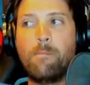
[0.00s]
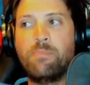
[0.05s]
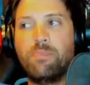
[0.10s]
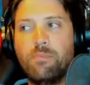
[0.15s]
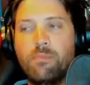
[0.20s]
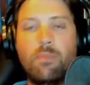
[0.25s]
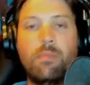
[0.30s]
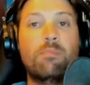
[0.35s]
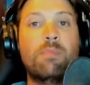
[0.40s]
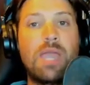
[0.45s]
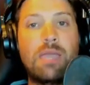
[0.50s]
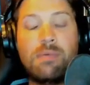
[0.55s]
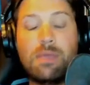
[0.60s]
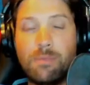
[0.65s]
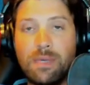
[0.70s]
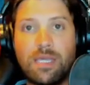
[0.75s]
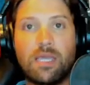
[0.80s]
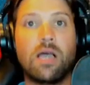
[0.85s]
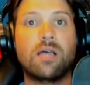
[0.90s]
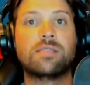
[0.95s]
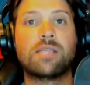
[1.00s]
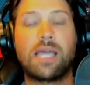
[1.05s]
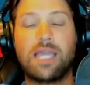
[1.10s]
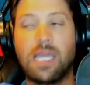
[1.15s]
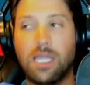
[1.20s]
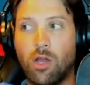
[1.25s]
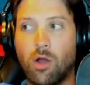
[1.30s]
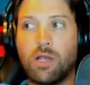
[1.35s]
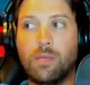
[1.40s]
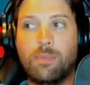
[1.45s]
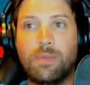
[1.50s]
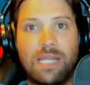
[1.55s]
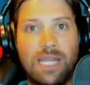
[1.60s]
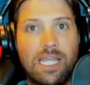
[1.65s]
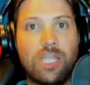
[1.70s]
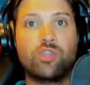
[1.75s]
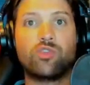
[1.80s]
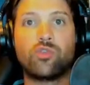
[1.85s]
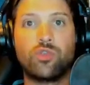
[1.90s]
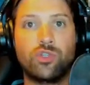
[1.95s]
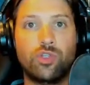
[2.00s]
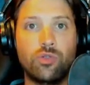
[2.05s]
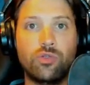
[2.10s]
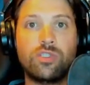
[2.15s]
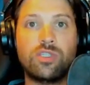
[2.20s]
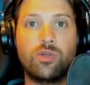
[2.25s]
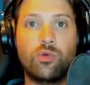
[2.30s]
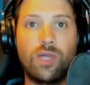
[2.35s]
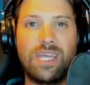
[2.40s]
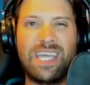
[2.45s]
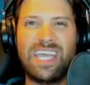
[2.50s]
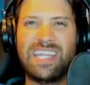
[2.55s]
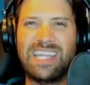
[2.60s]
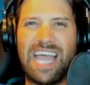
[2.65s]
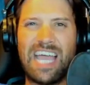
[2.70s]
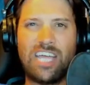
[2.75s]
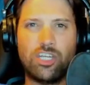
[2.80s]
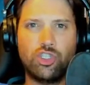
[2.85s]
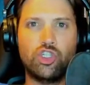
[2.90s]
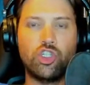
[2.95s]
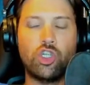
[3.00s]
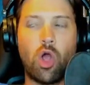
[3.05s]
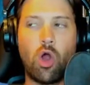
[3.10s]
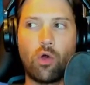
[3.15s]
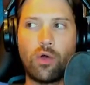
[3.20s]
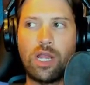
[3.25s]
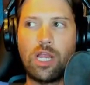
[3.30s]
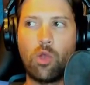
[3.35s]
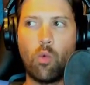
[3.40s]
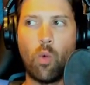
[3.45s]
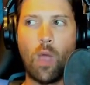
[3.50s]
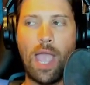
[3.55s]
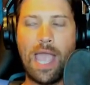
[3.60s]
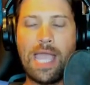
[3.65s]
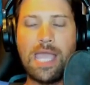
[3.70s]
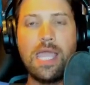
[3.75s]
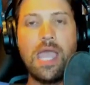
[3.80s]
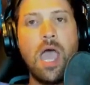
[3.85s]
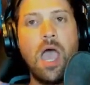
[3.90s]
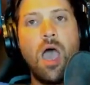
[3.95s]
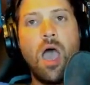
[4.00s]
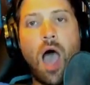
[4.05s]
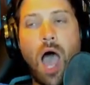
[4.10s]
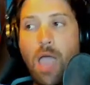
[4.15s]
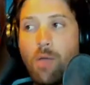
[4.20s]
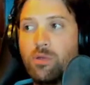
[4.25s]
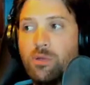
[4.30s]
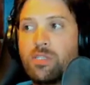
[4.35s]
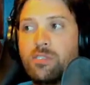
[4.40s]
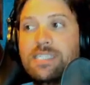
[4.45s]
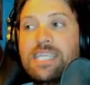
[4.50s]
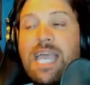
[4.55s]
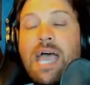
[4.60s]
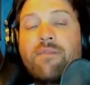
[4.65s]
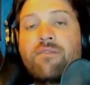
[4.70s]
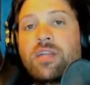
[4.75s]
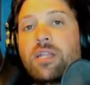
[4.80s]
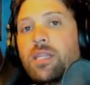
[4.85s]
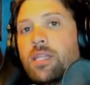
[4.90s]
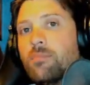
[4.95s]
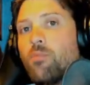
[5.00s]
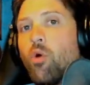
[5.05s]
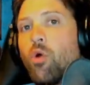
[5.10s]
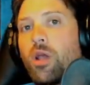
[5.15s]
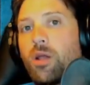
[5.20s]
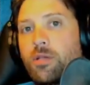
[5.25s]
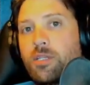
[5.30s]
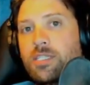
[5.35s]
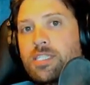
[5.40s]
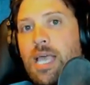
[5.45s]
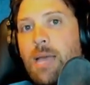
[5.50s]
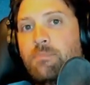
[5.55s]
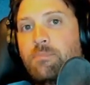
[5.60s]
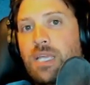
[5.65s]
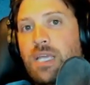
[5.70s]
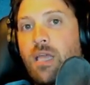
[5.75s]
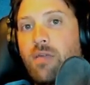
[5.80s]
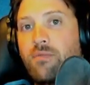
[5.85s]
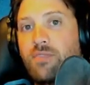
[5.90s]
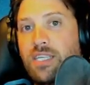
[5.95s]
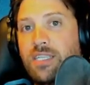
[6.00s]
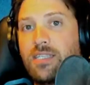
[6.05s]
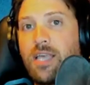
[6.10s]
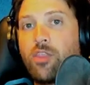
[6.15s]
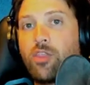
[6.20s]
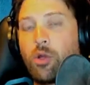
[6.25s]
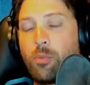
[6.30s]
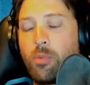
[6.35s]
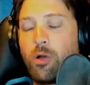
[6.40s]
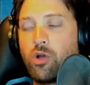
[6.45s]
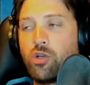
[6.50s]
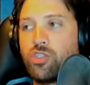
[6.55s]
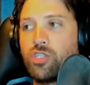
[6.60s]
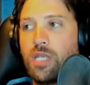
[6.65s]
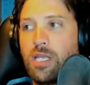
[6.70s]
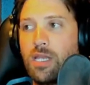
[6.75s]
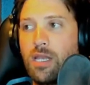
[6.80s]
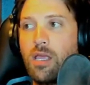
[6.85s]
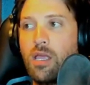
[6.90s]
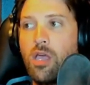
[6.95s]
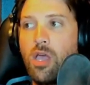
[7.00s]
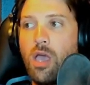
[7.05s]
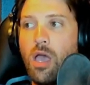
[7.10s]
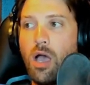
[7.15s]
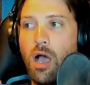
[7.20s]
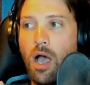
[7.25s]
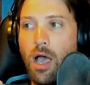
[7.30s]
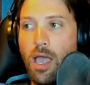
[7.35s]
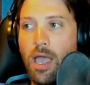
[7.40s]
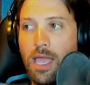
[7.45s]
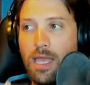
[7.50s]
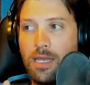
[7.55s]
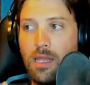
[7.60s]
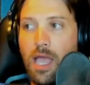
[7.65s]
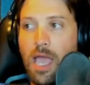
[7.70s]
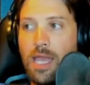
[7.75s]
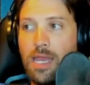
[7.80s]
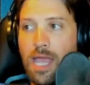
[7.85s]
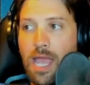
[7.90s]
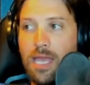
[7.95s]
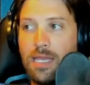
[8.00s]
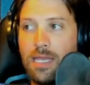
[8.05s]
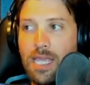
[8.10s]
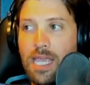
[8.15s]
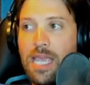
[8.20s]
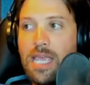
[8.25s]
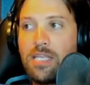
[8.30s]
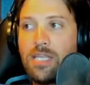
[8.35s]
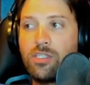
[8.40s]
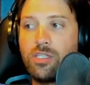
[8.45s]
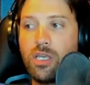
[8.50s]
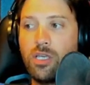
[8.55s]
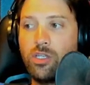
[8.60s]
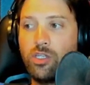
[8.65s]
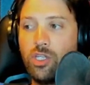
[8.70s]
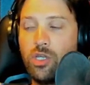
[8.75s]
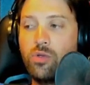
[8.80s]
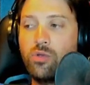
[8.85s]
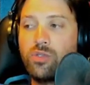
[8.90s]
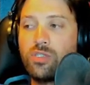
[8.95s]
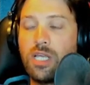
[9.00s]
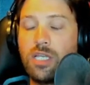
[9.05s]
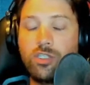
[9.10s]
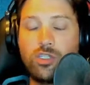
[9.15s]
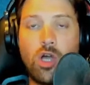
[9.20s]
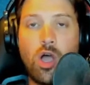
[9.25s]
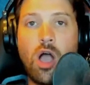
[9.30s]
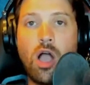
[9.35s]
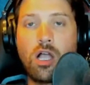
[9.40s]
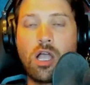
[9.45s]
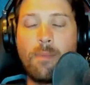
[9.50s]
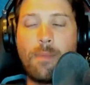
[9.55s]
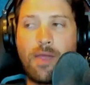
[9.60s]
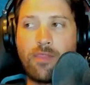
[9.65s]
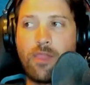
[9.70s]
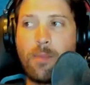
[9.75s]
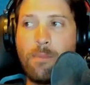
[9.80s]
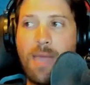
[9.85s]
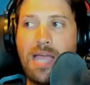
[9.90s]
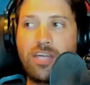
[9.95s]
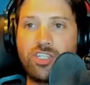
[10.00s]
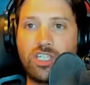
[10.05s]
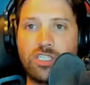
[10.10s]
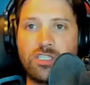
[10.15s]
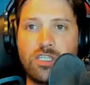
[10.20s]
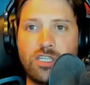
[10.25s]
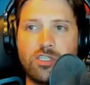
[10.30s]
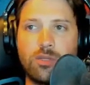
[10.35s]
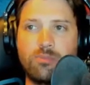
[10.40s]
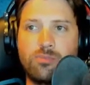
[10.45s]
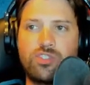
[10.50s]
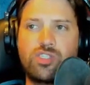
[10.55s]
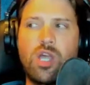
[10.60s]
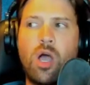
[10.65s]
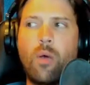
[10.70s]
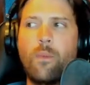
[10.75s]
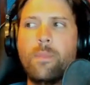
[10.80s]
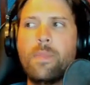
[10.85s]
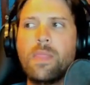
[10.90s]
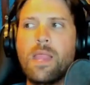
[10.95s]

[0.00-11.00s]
maybe because I had already been introduced to it in that jarring way, I was definitely more accepting of this other person and his use and talk about the magic system. So